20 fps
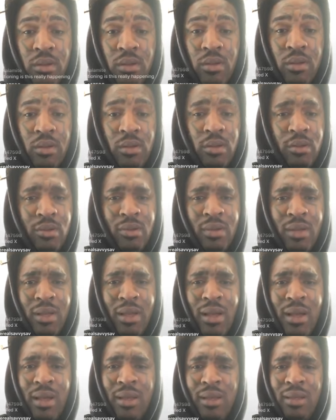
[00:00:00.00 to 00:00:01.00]
Oh
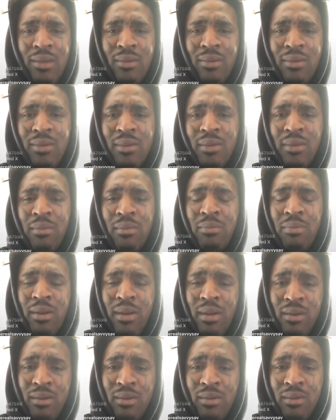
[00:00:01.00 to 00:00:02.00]
God, it was,
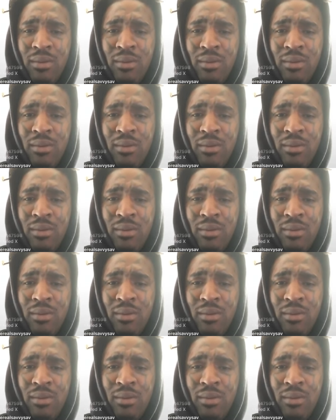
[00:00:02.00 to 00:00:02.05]
bro.